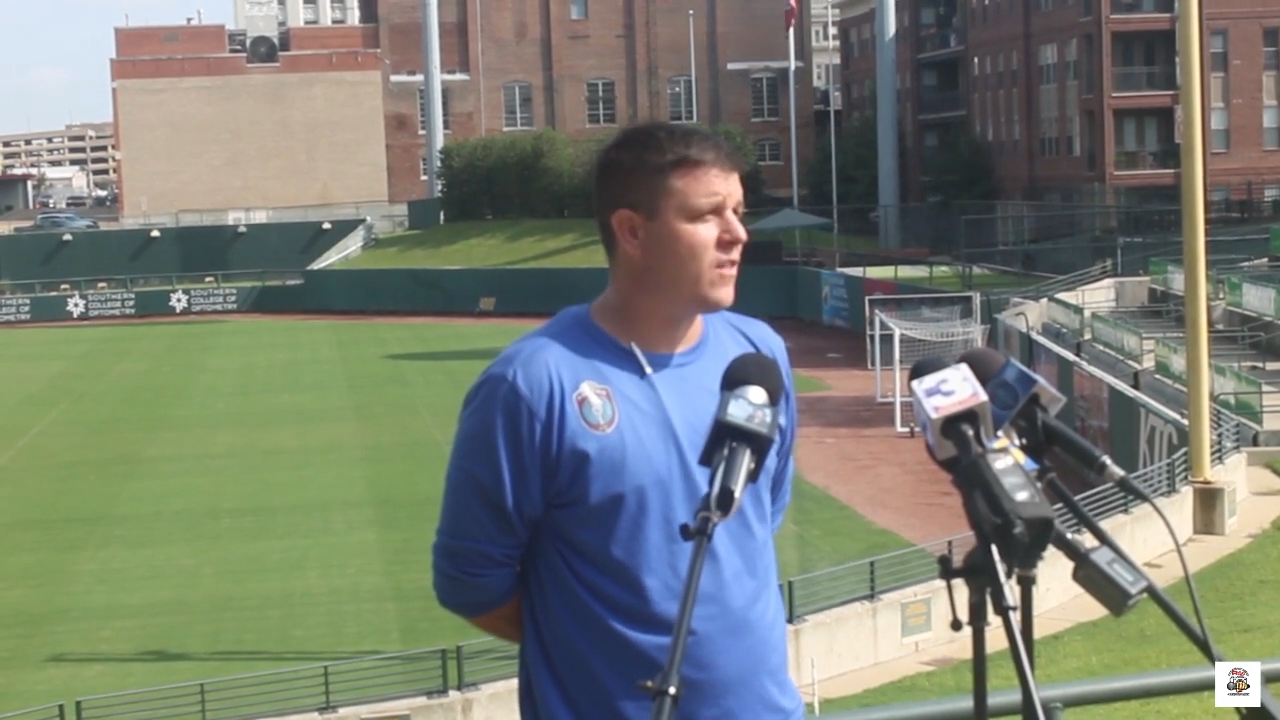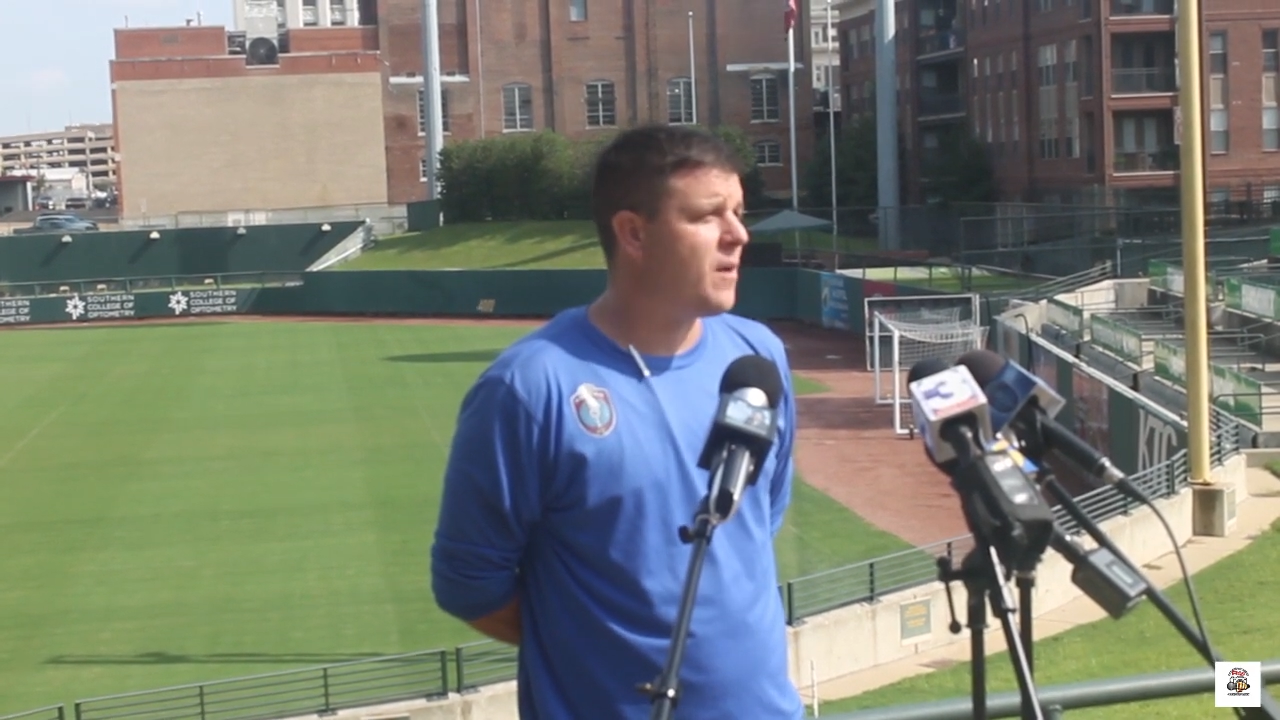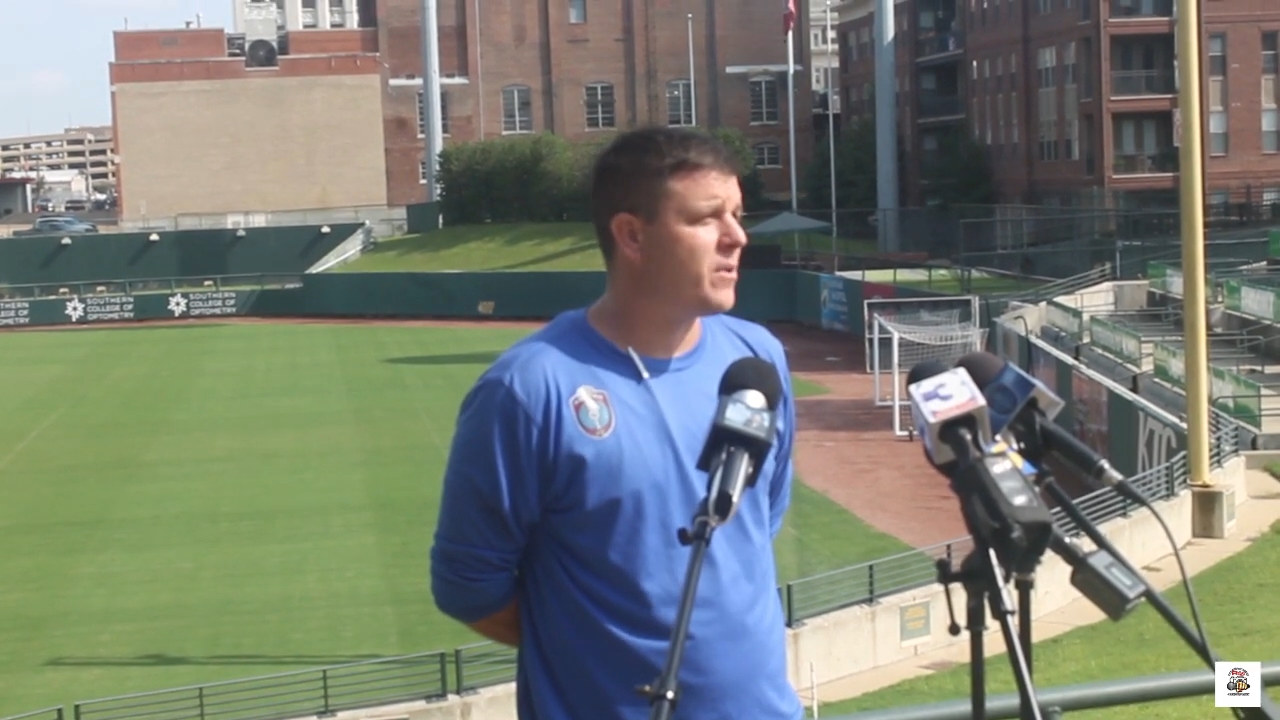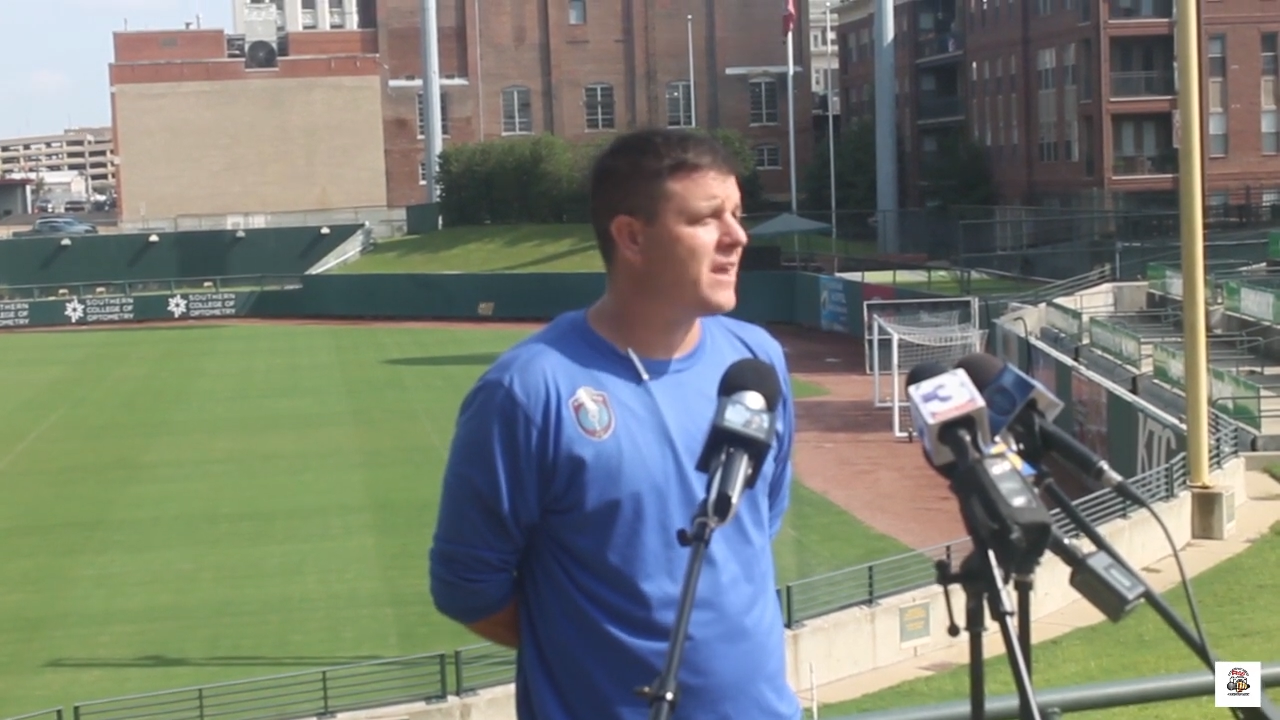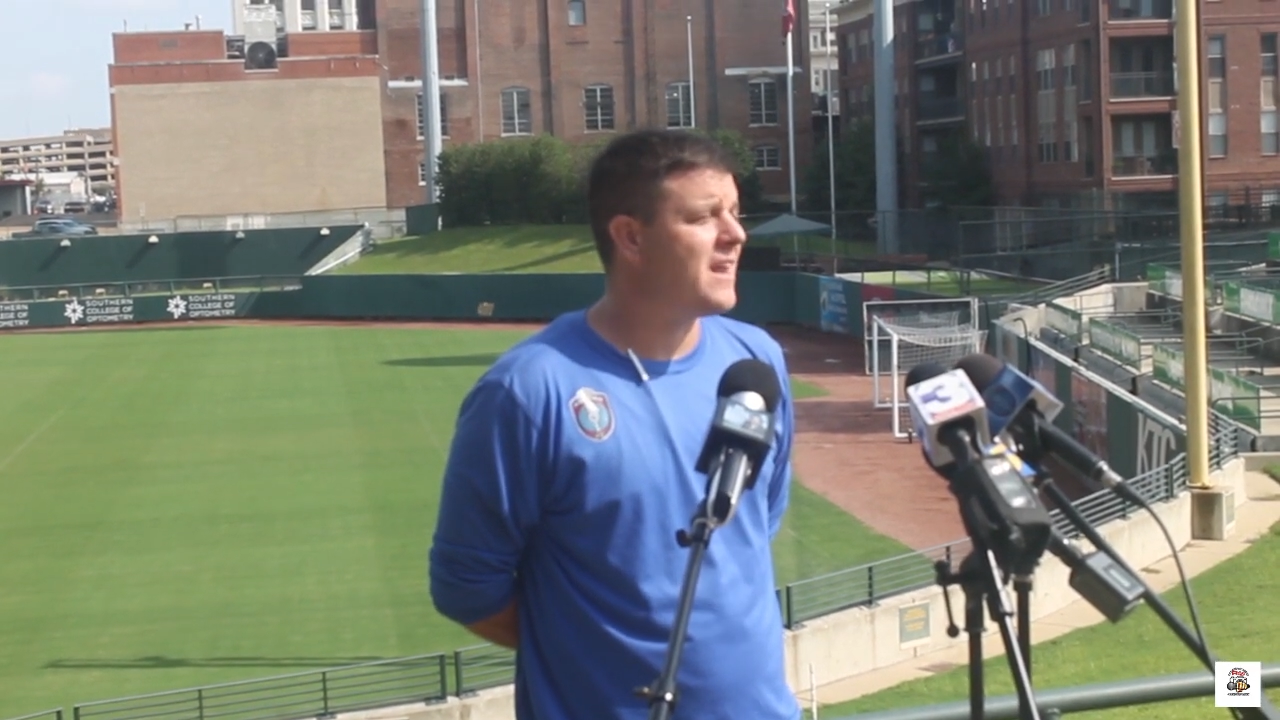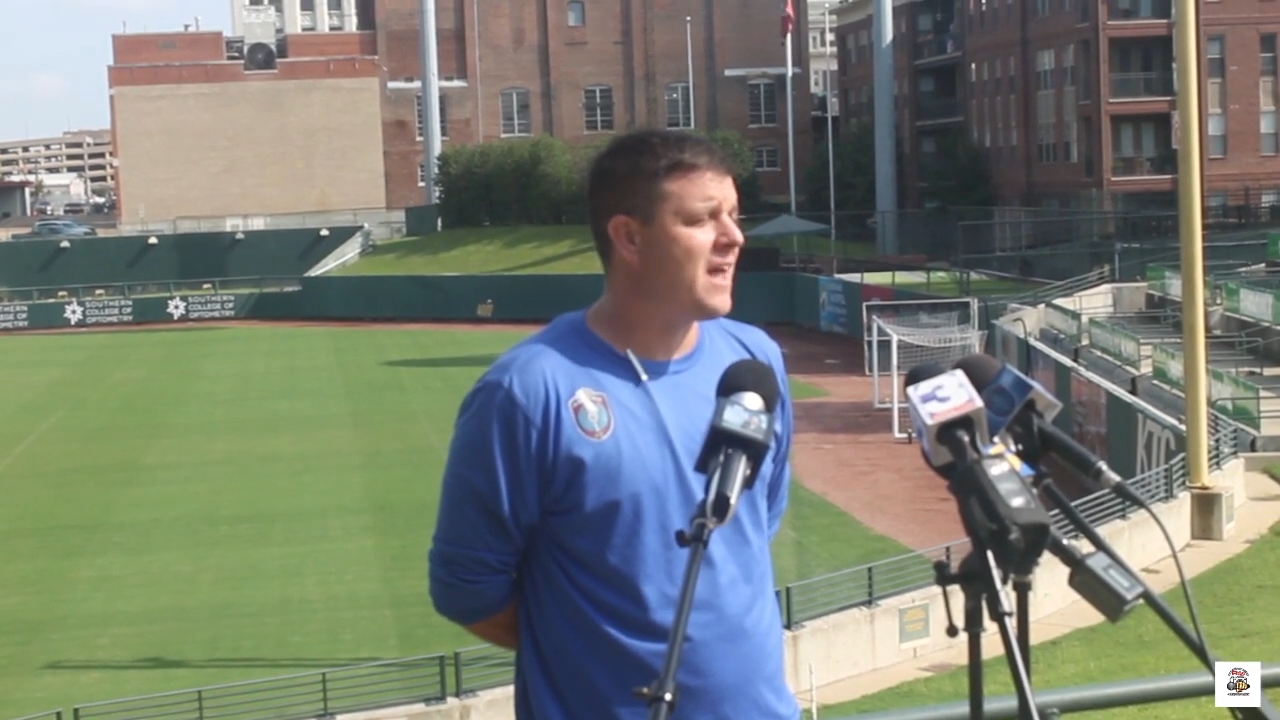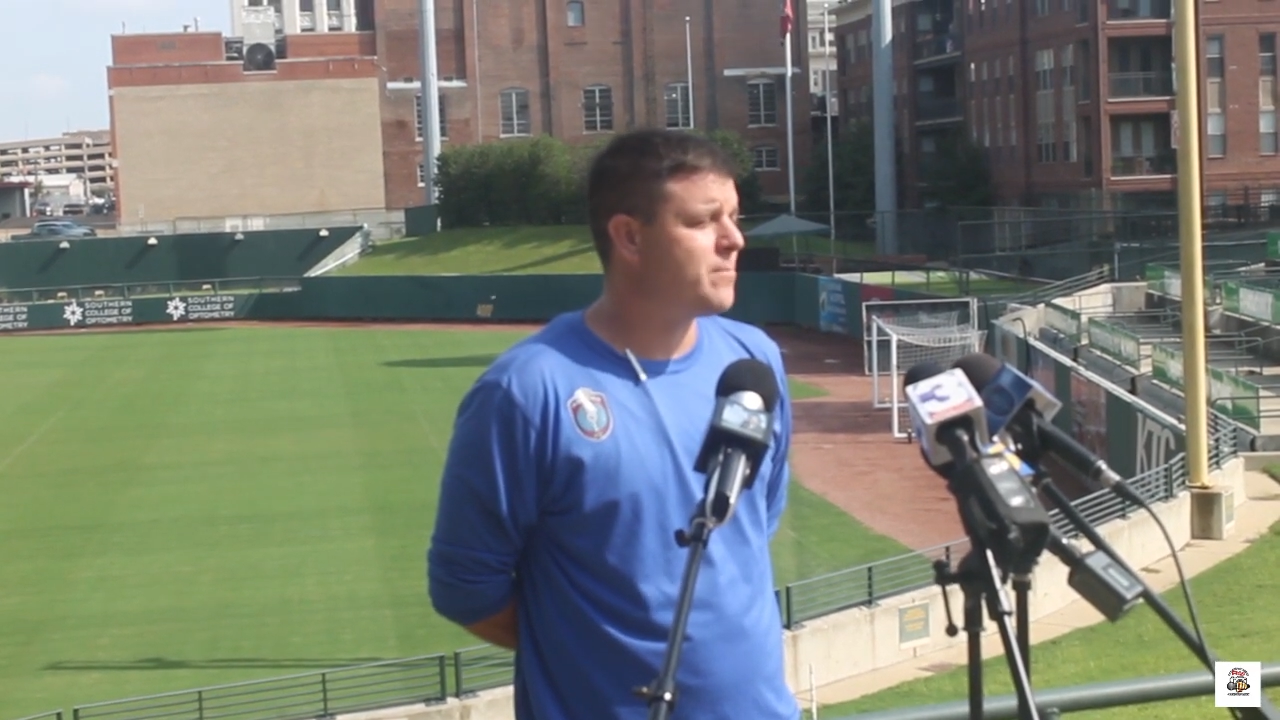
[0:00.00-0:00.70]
club are getting